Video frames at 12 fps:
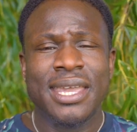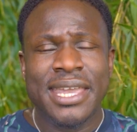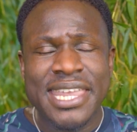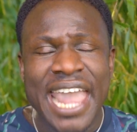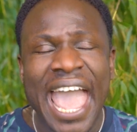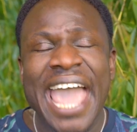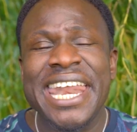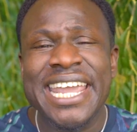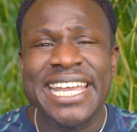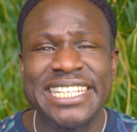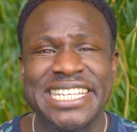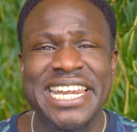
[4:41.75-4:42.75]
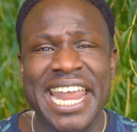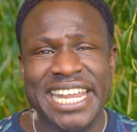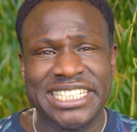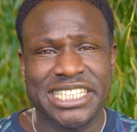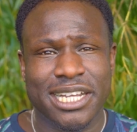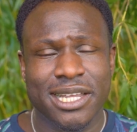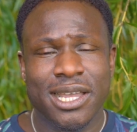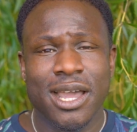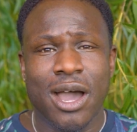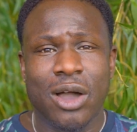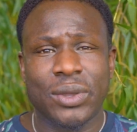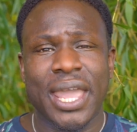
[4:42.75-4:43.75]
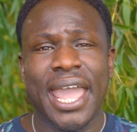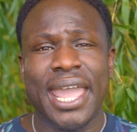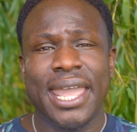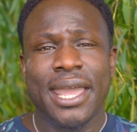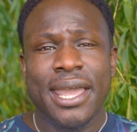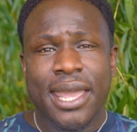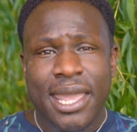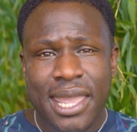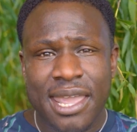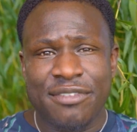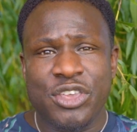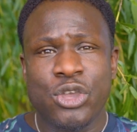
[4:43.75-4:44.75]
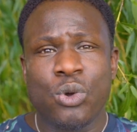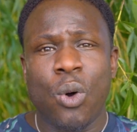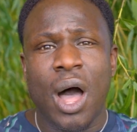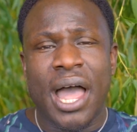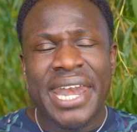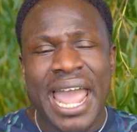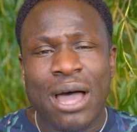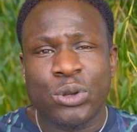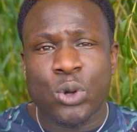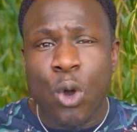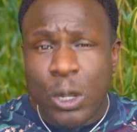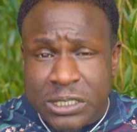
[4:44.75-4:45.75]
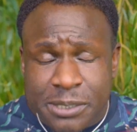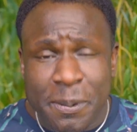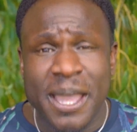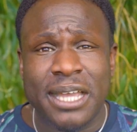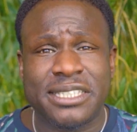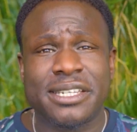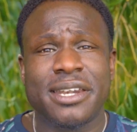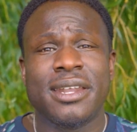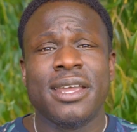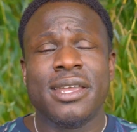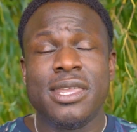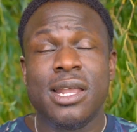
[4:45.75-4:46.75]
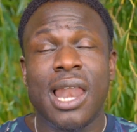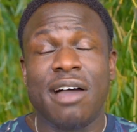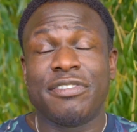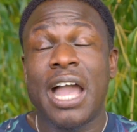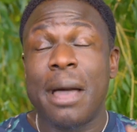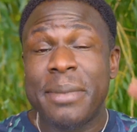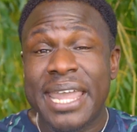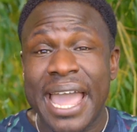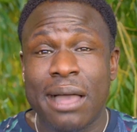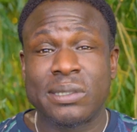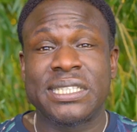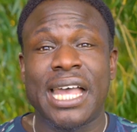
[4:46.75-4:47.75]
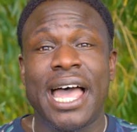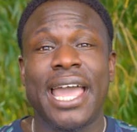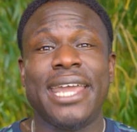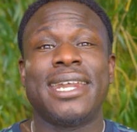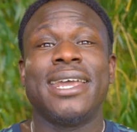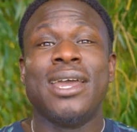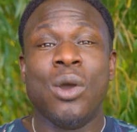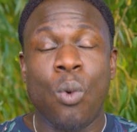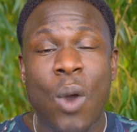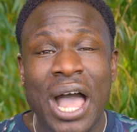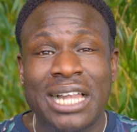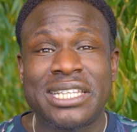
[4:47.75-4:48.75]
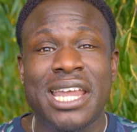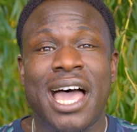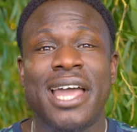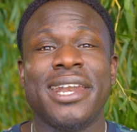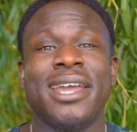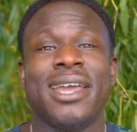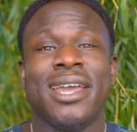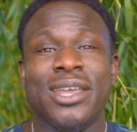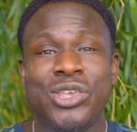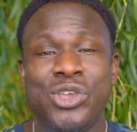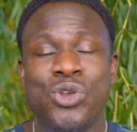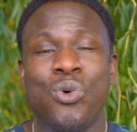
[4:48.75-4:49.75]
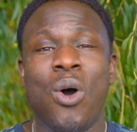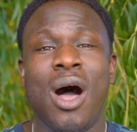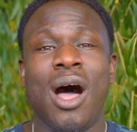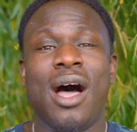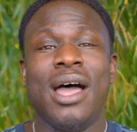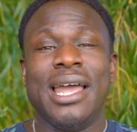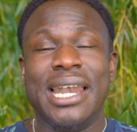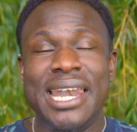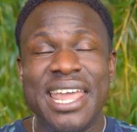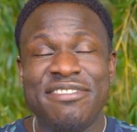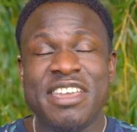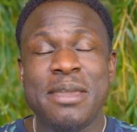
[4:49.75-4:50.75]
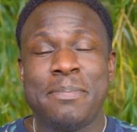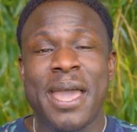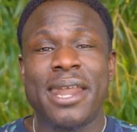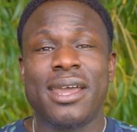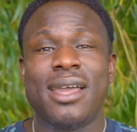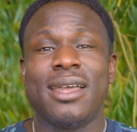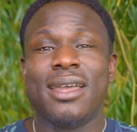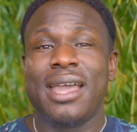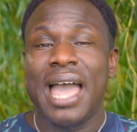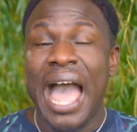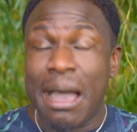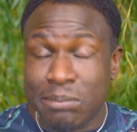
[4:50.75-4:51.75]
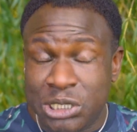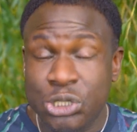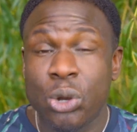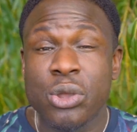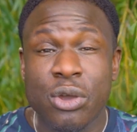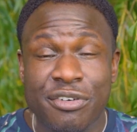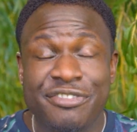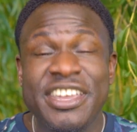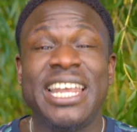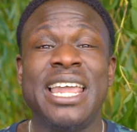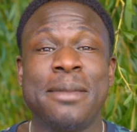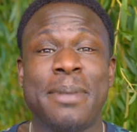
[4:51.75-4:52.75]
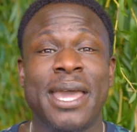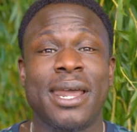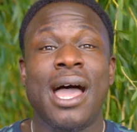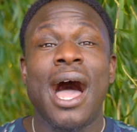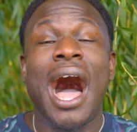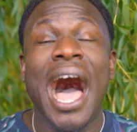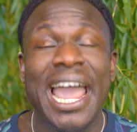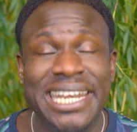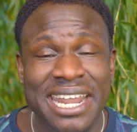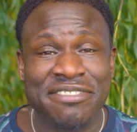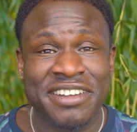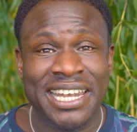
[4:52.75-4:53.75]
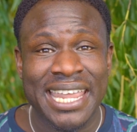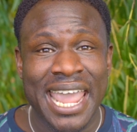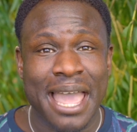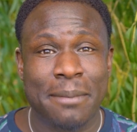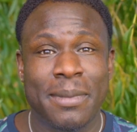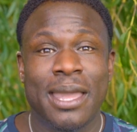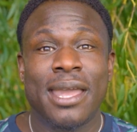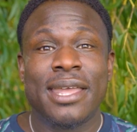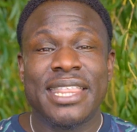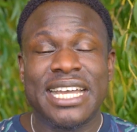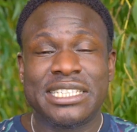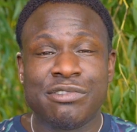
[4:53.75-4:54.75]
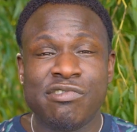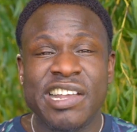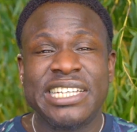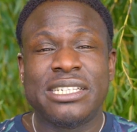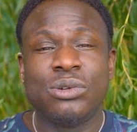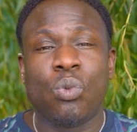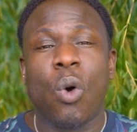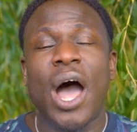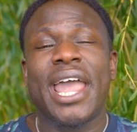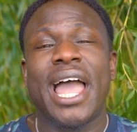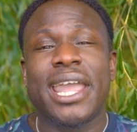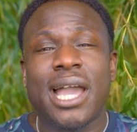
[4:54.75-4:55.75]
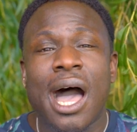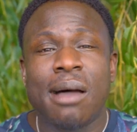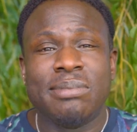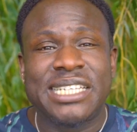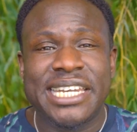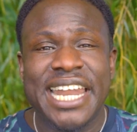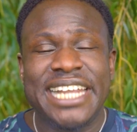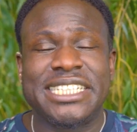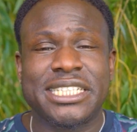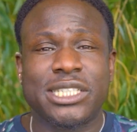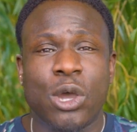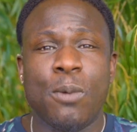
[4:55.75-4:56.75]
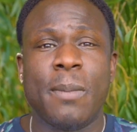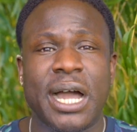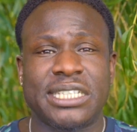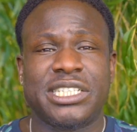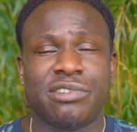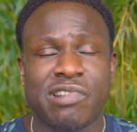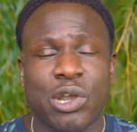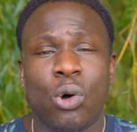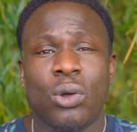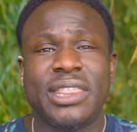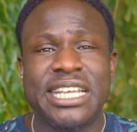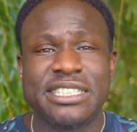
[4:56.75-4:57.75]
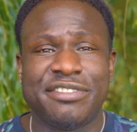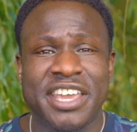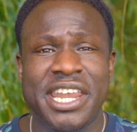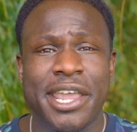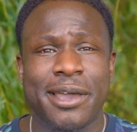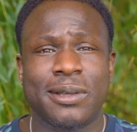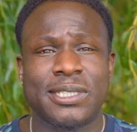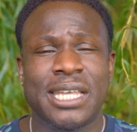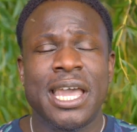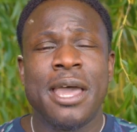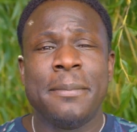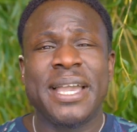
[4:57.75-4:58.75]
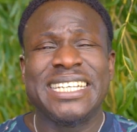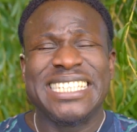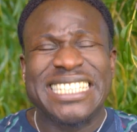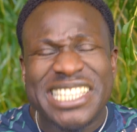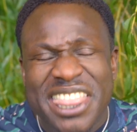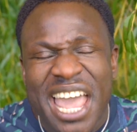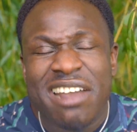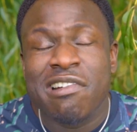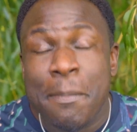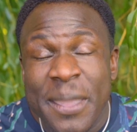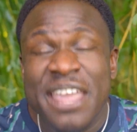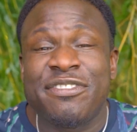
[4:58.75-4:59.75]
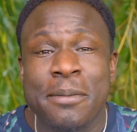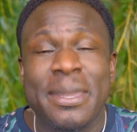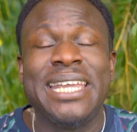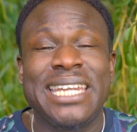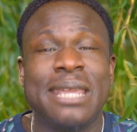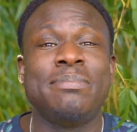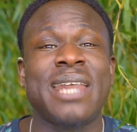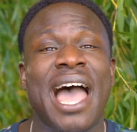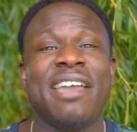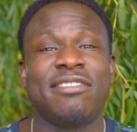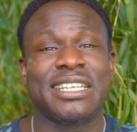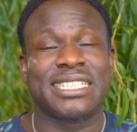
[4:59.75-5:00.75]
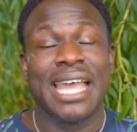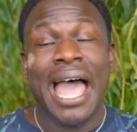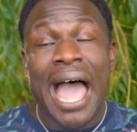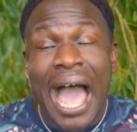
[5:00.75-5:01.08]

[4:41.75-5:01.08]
You're heading into nature, okay? If you are an outdoors person, you love coming outside, well done. You are living better I'm sure you're feeling better. I definitely am. There's a reason why I come to nature so much to record these videos, because it's therapy for me, deep divers.